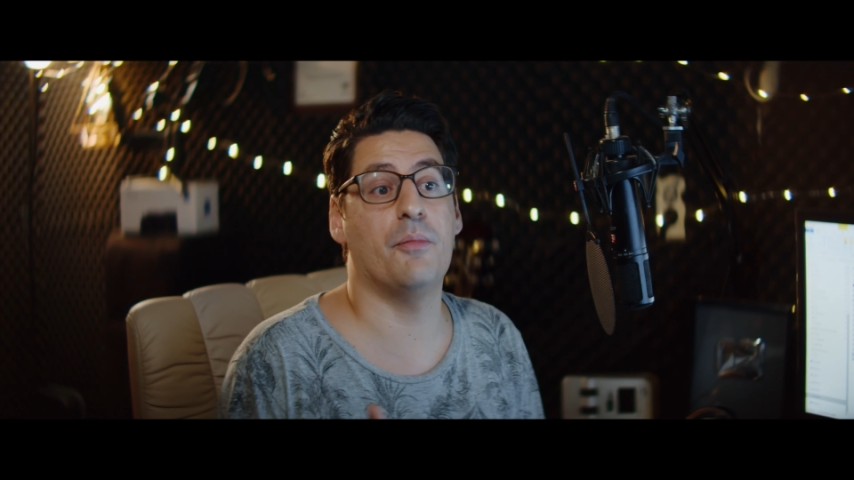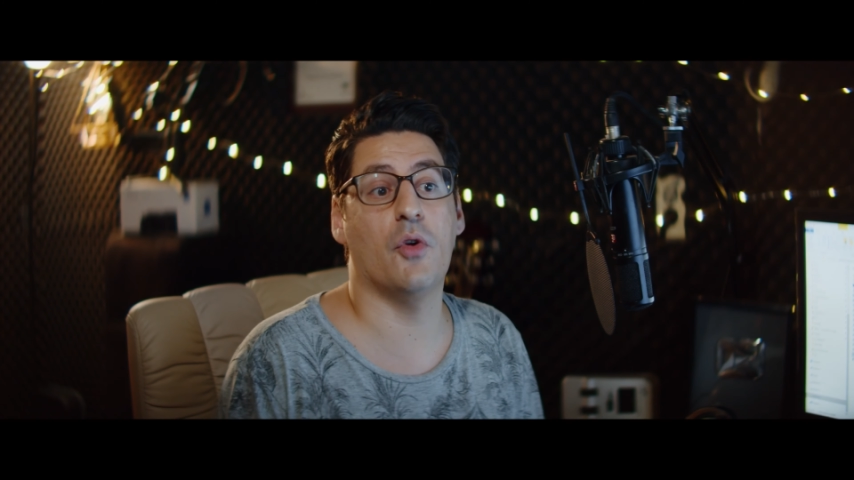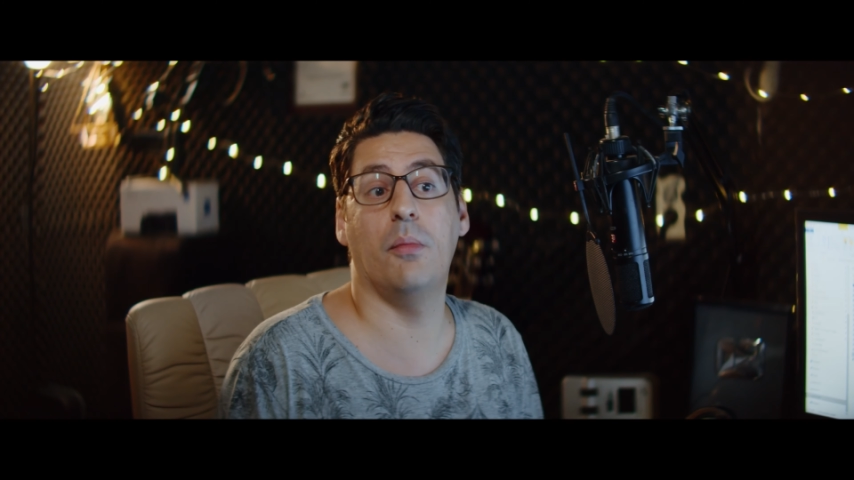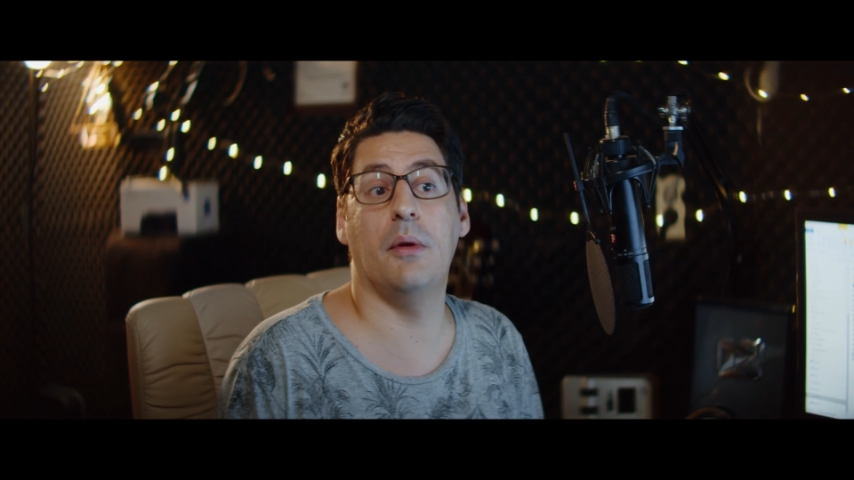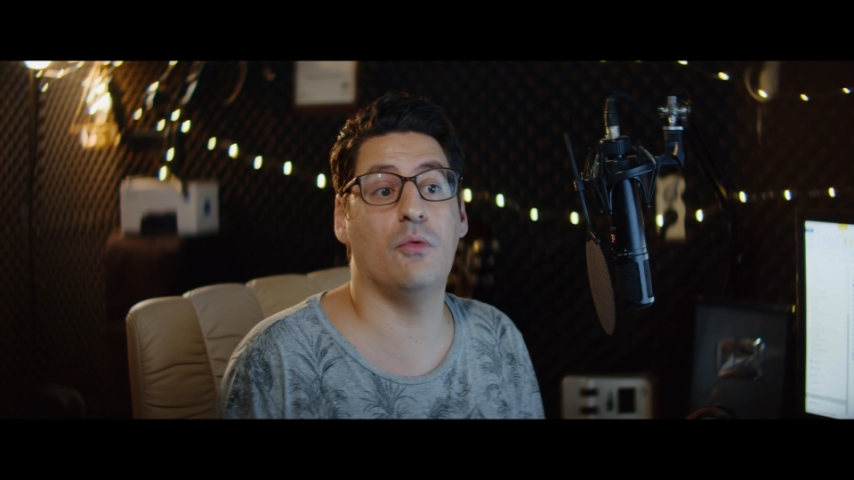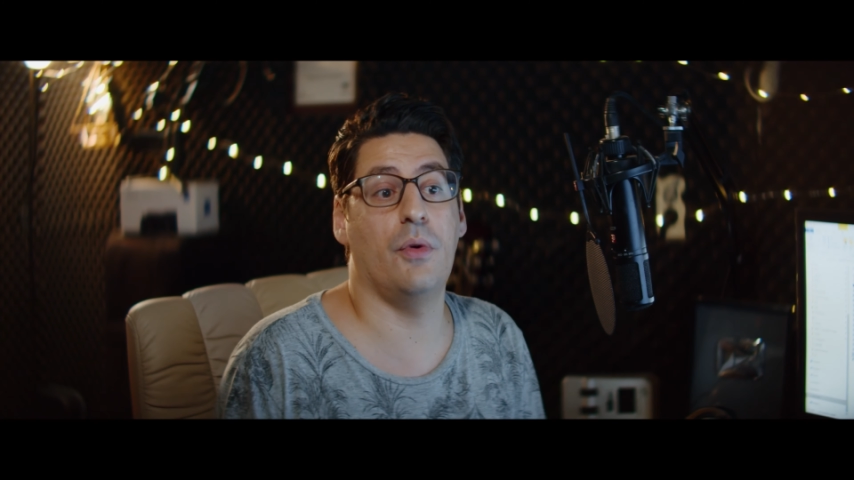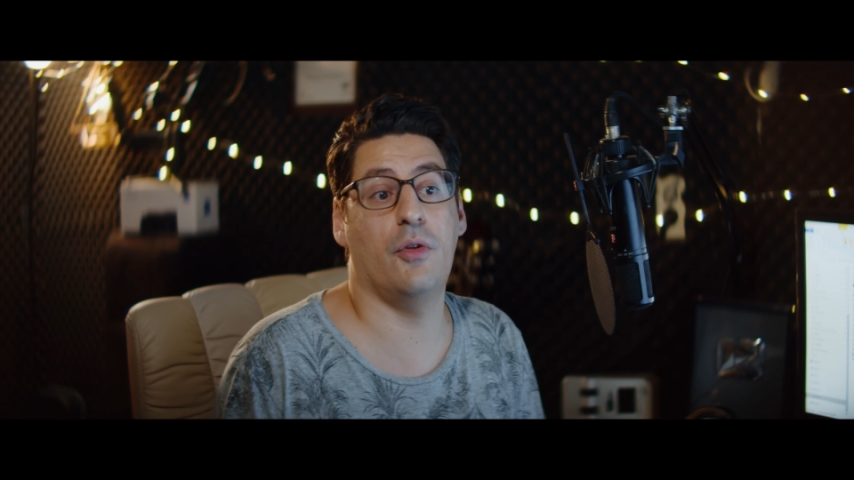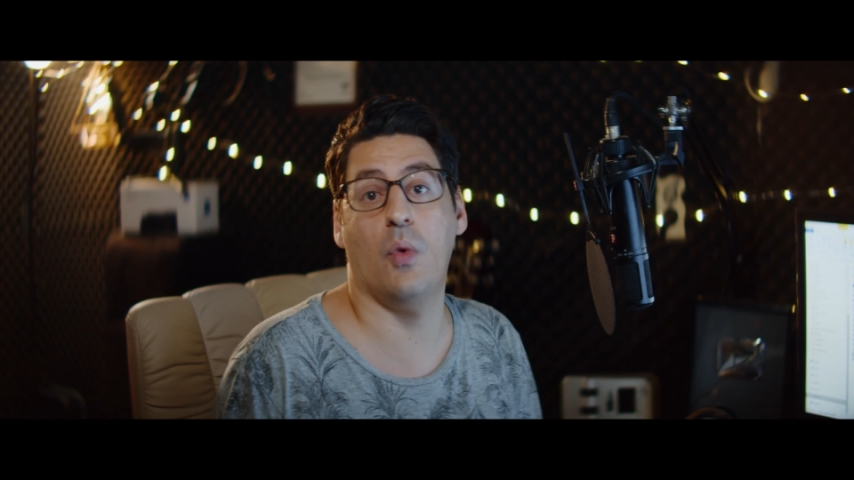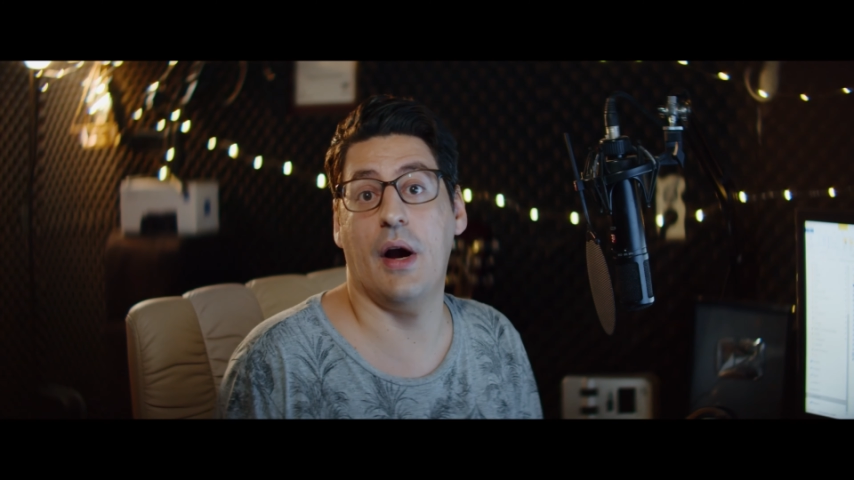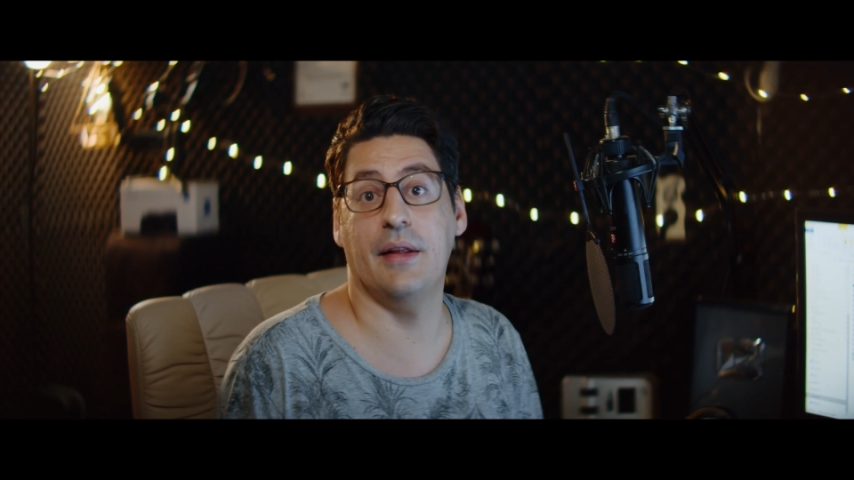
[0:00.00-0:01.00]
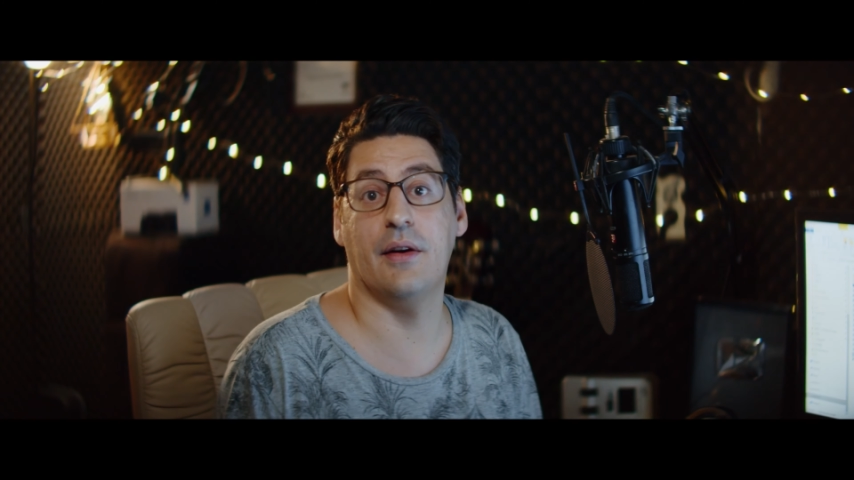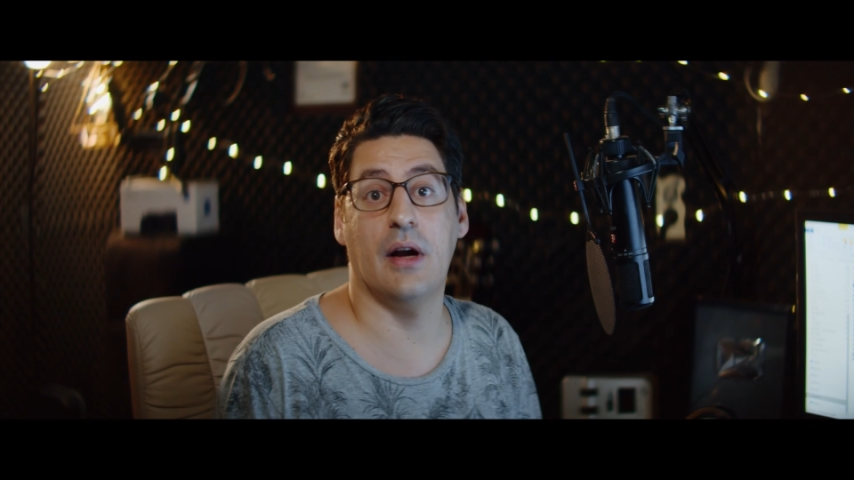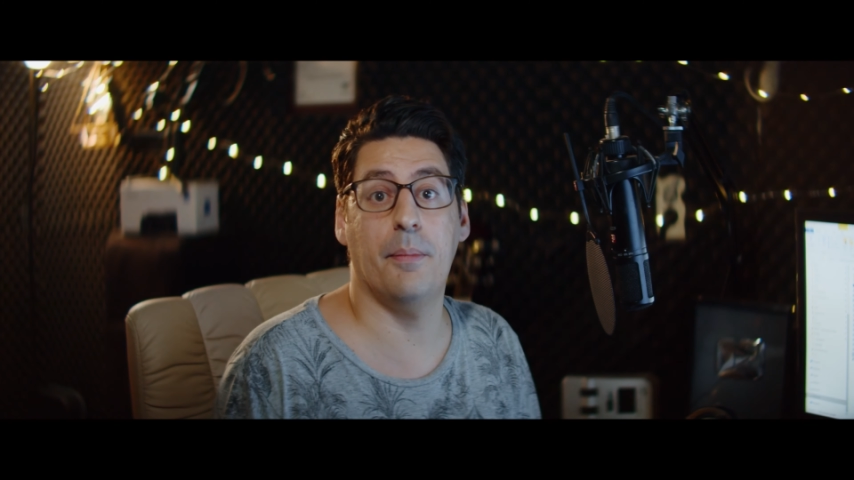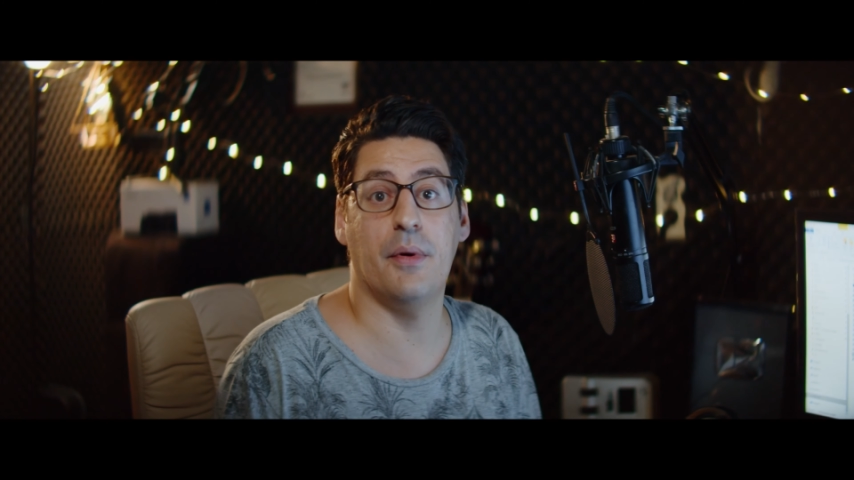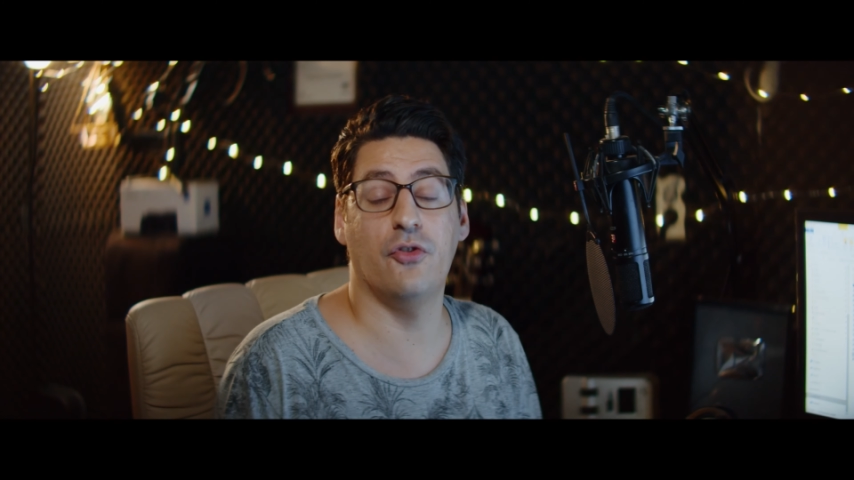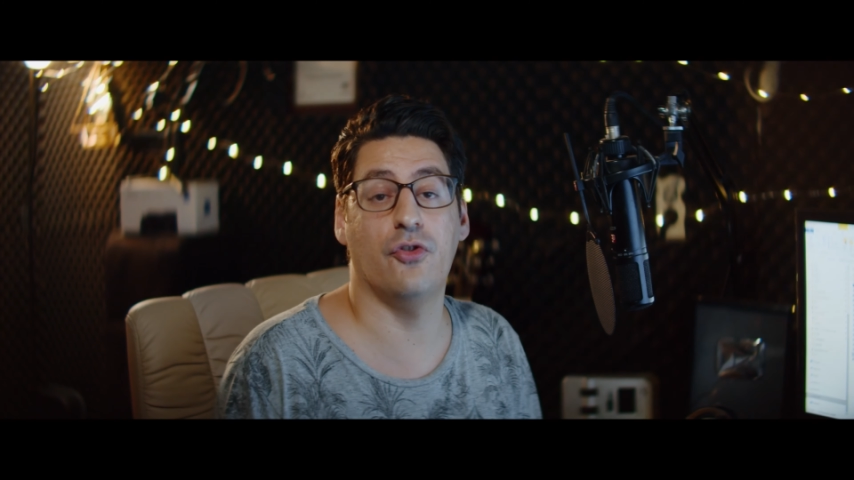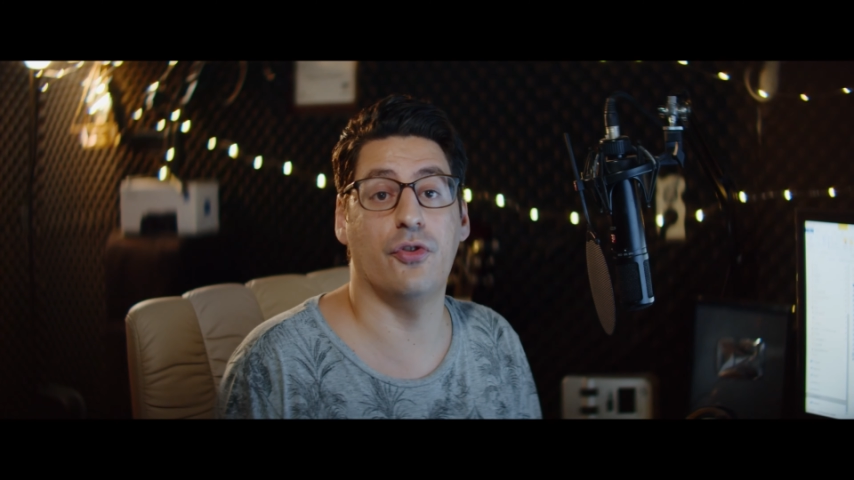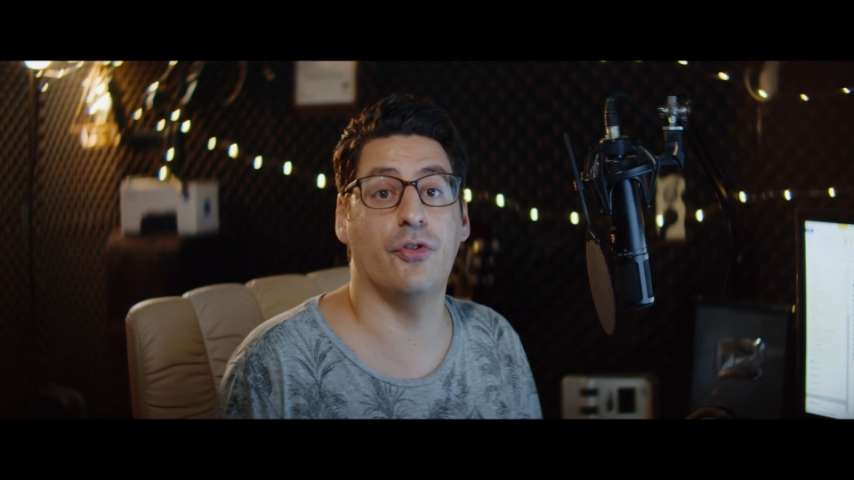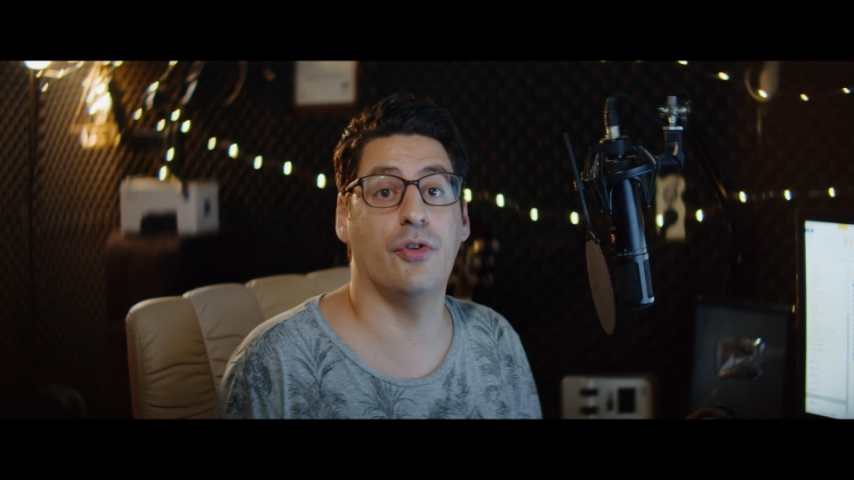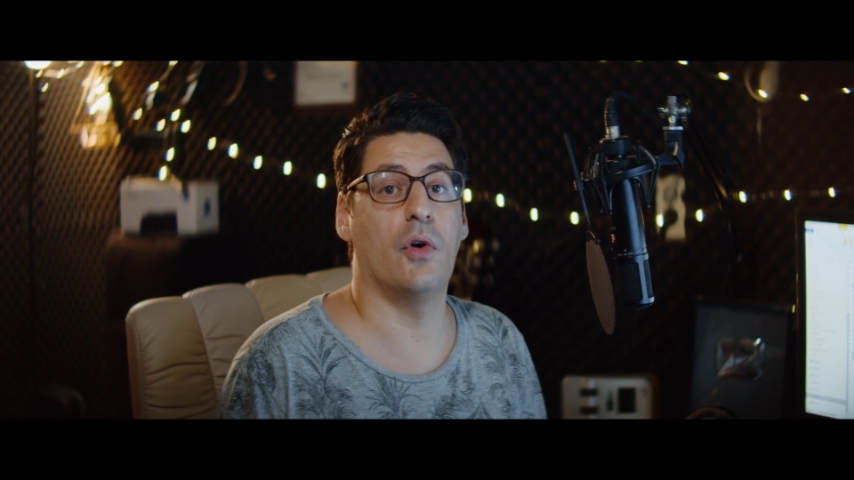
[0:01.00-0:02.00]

problems with wider apertures.